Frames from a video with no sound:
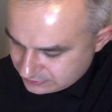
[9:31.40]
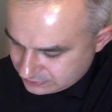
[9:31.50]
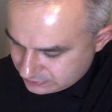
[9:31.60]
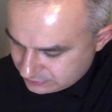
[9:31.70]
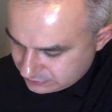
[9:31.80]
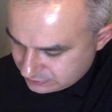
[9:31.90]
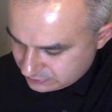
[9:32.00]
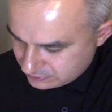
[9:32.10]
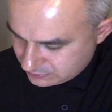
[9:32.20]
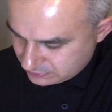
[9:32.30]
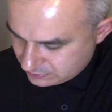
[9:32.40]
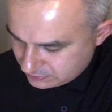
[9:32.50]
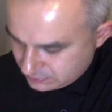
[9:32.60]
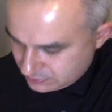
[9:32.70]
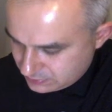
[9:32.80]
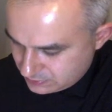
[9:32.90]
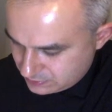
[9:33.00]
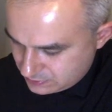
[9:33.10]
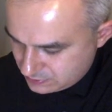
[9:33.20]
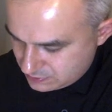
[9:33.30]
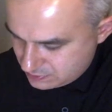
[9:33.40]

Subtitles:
[no speech]